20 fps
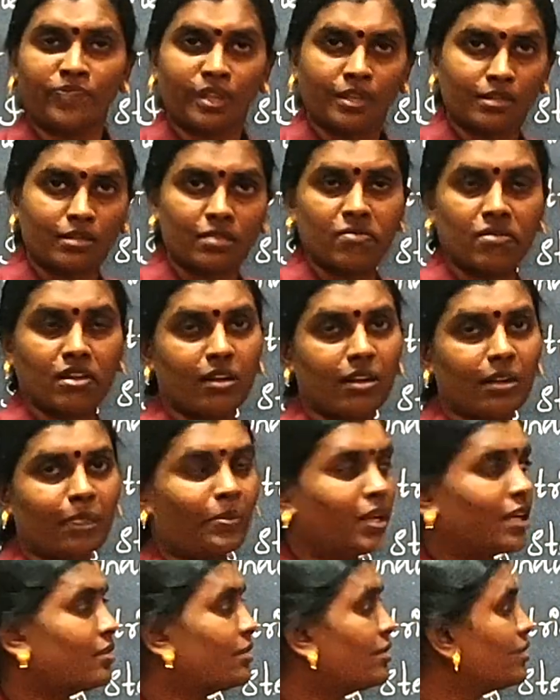Just I'll
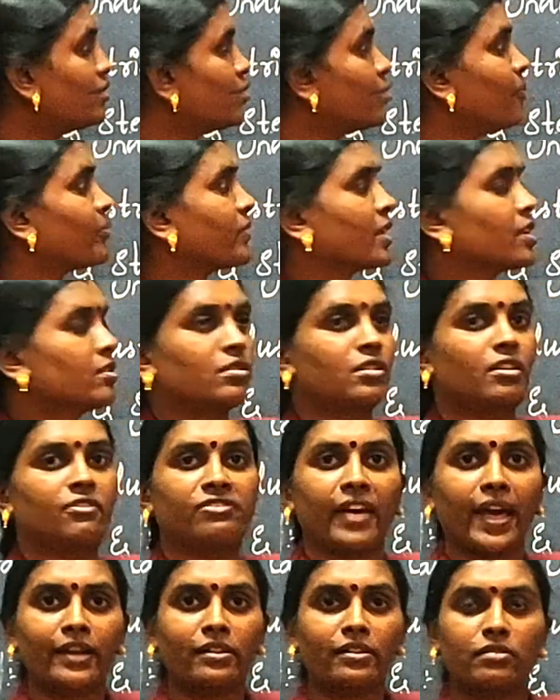repeat this. So the
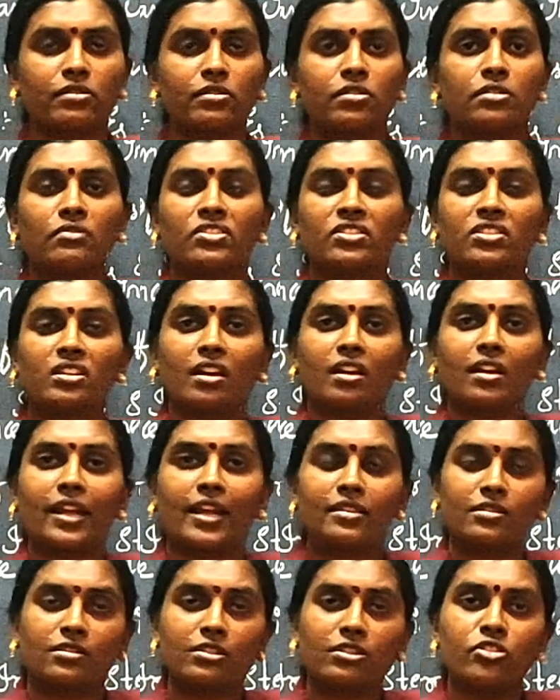factors which are
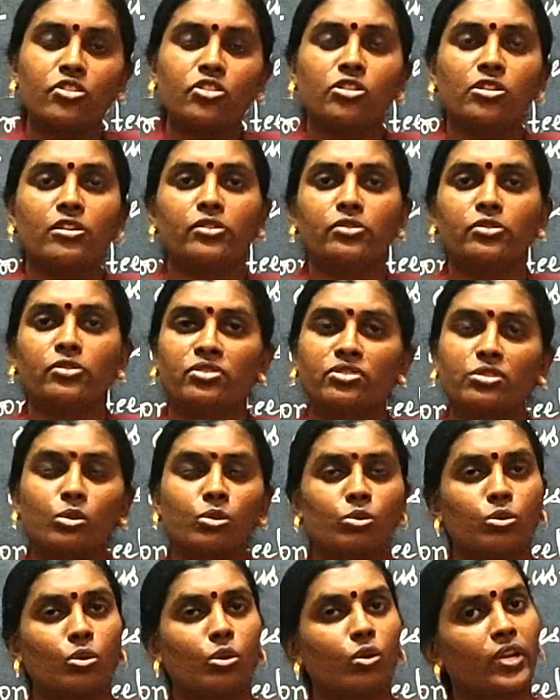essential to
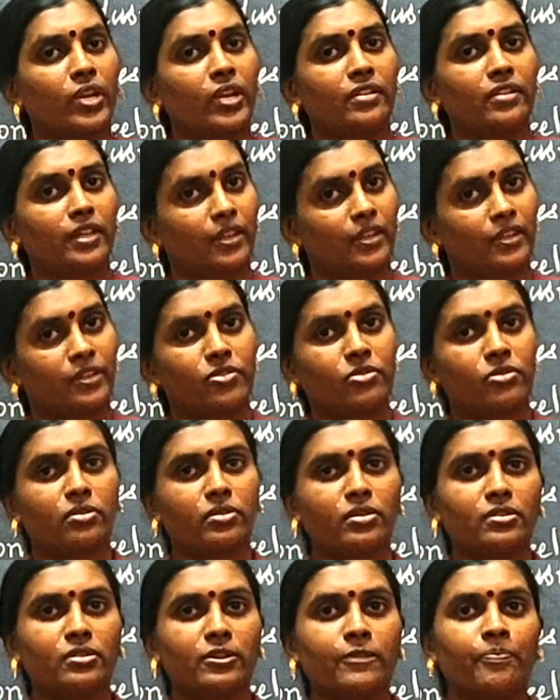locate the
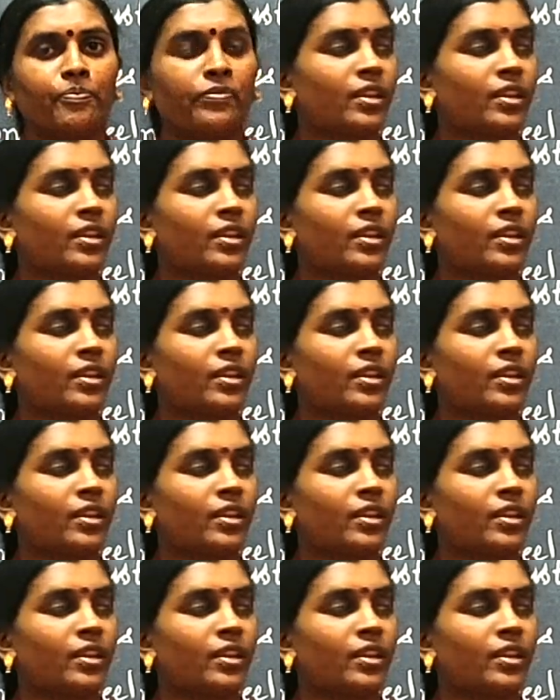industries.